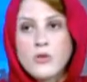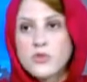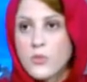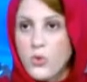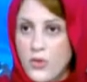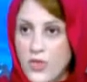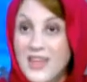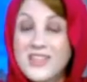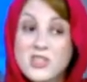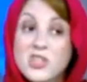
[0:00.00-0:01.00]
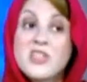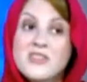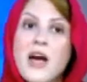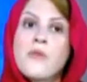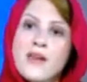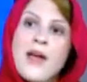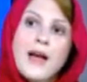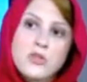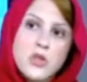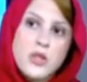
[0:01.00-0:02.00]
important thing is to sit down and
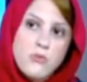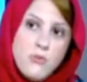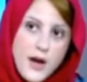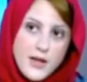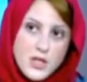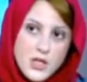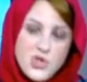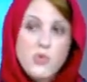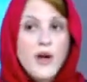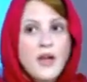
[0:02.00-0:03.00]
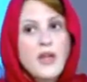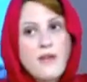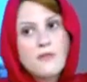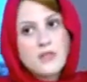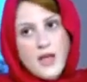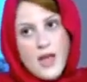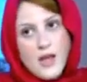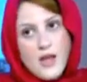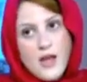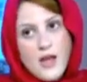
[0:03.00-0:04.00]
actually write. So writing every
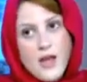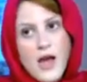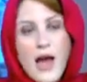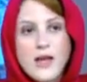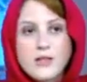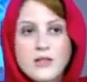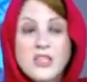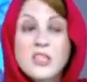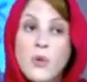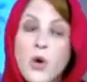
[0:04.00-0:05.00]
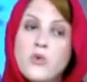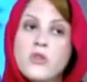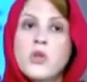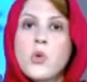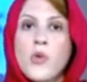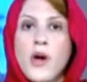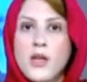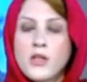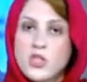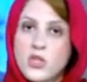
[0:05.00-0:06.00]
day and exposing your
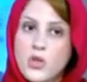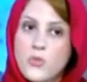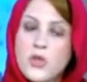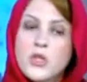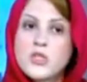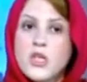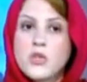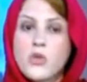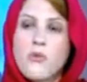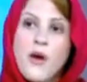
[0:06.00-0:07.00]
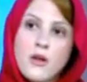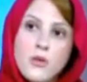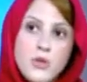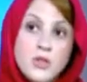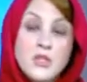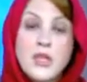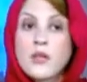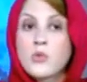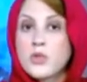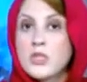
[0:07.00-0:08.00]
writing to the community, to the writing community,
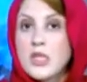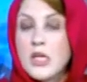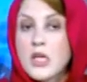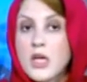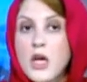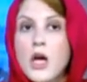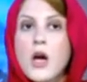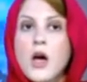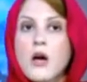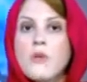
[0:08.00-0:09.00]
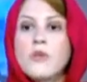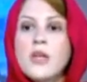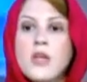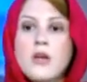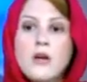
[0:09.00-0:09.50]
getting critique, reading,